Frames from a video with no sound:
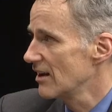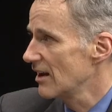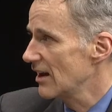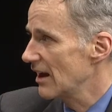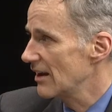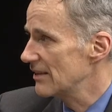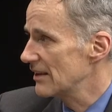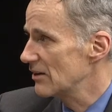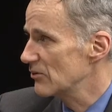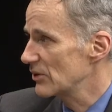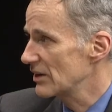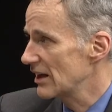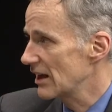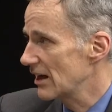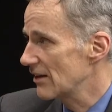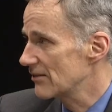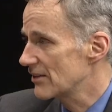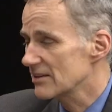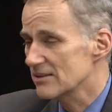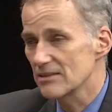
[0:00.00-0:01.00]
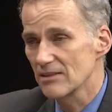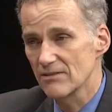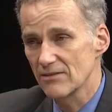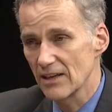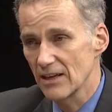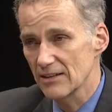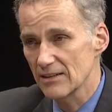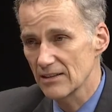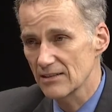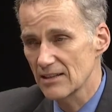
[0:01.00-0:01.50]
And then we have this
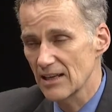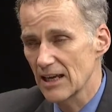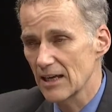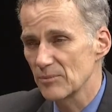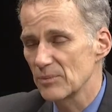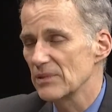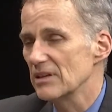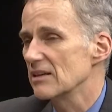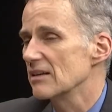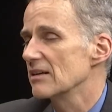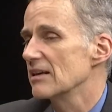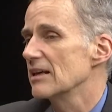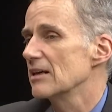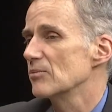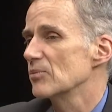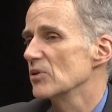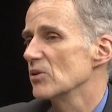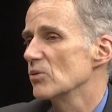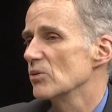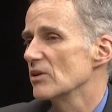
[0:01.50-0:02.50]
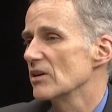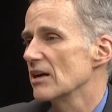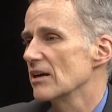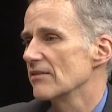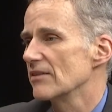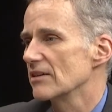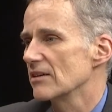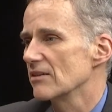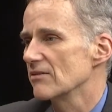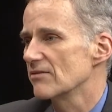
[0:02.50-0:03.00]
event that's happening in April. We're
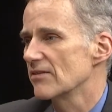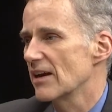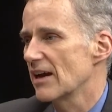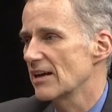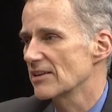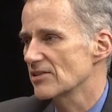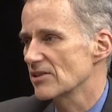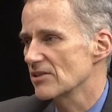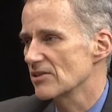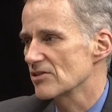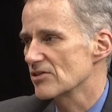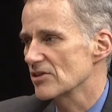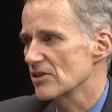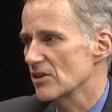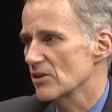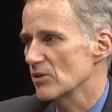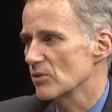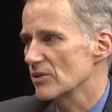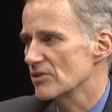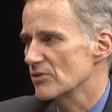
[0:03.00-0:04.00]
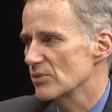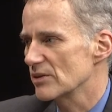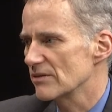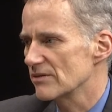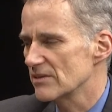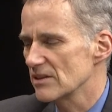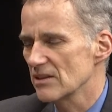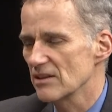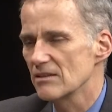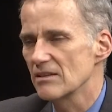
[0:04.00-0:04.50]
having a fashion show, which we've
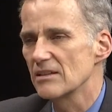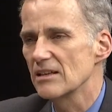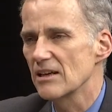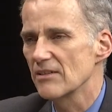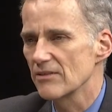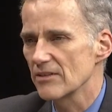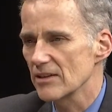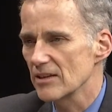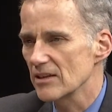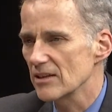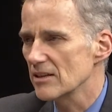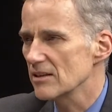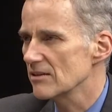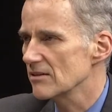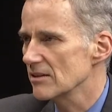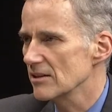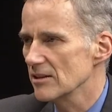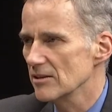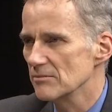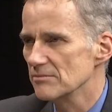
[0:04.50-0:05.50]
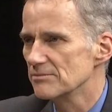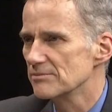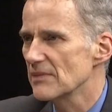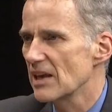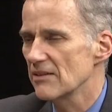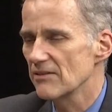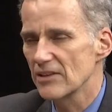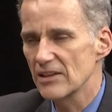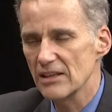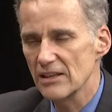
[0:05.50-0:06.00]
done every um,
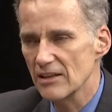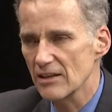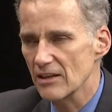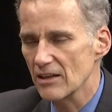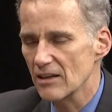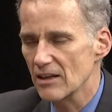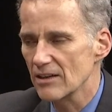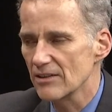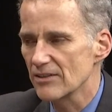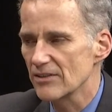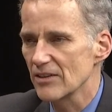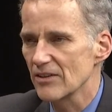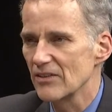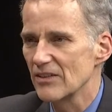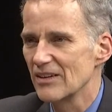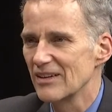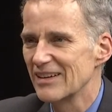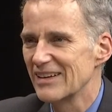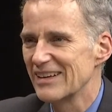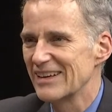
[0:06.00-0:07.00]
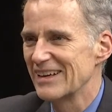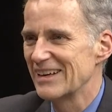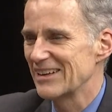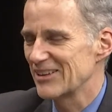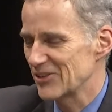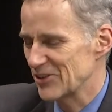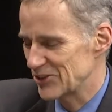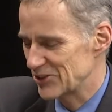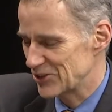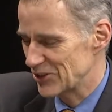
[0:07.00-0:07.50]
every year. Which and I get to MC
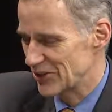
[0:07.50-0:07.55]
this which year. Which